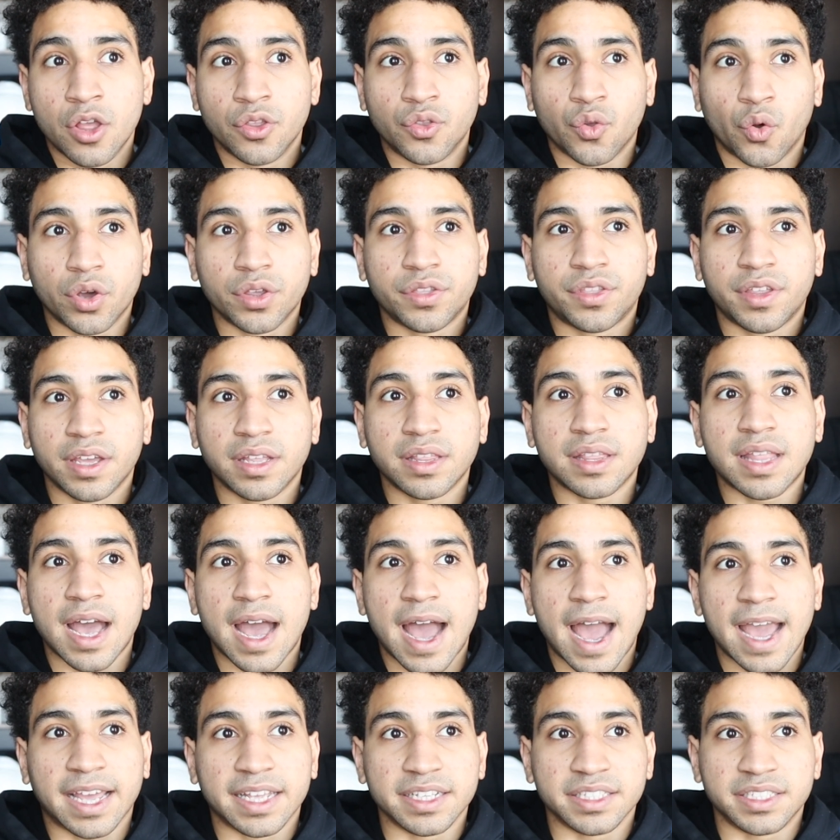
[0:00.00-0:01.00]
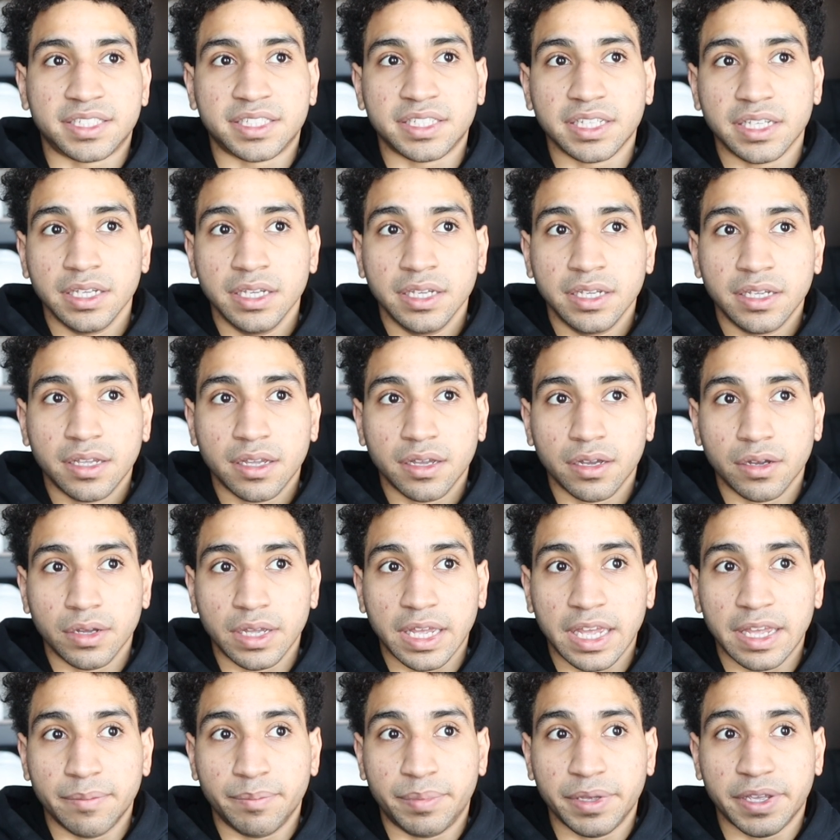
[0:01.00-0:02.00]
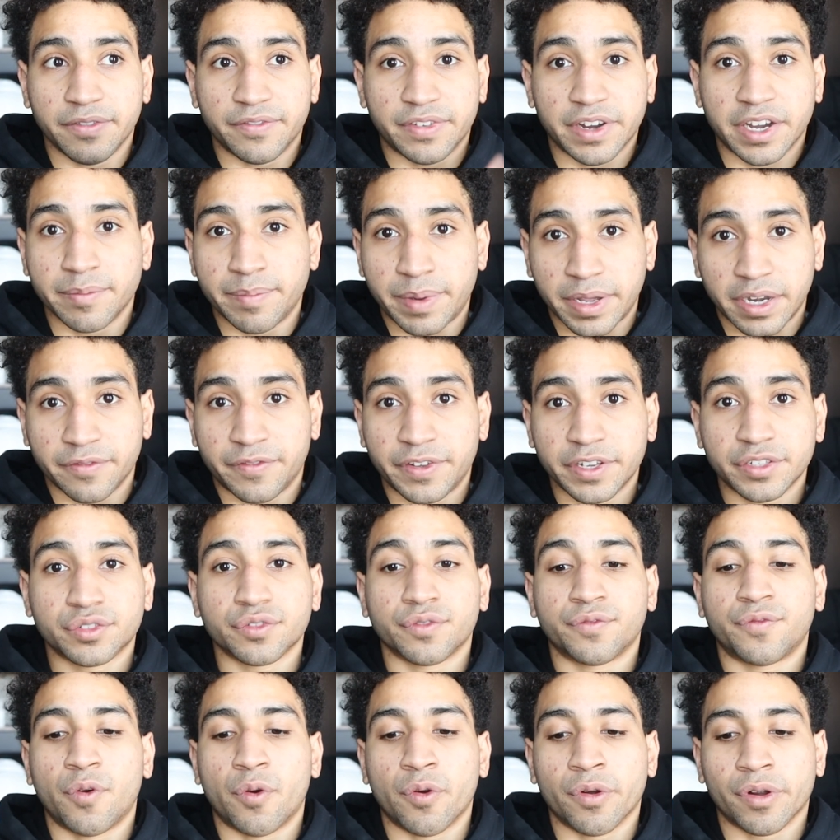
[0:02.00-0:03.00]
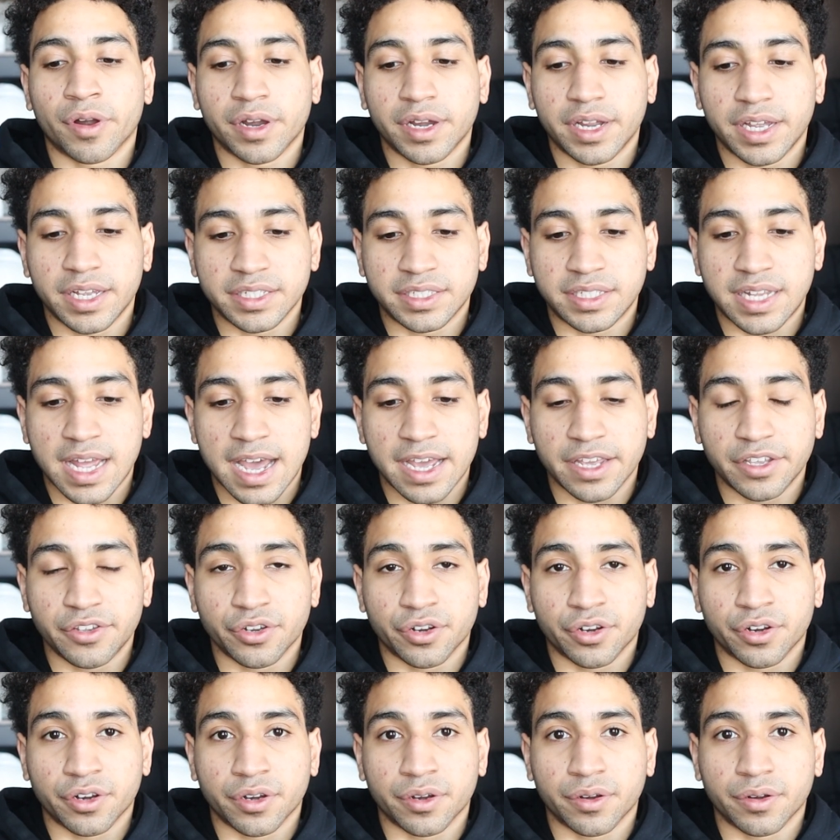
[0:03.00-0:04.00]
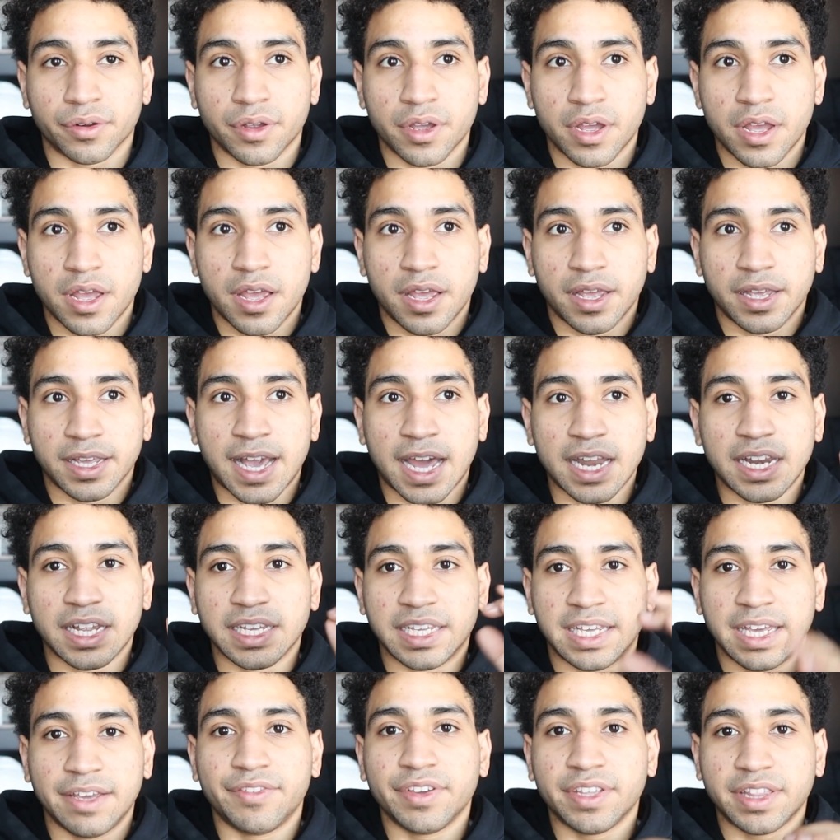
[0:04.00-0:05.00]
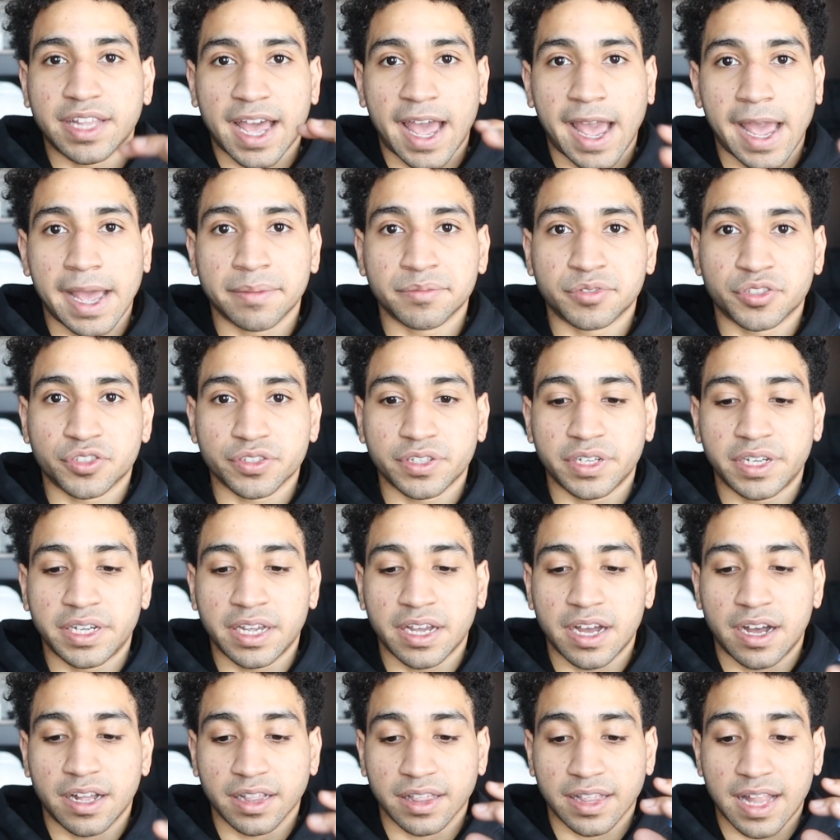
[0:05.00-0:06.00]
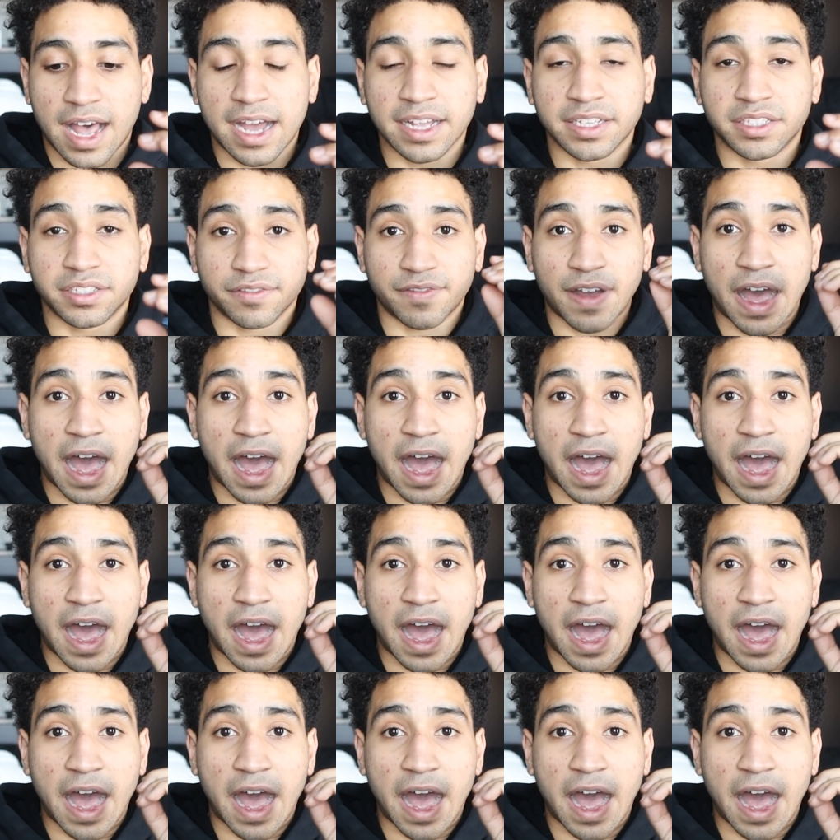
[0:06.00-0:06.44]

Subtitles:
The only thing that I can see it being very beneficial for is that you're kind of giving the hamstring a lot of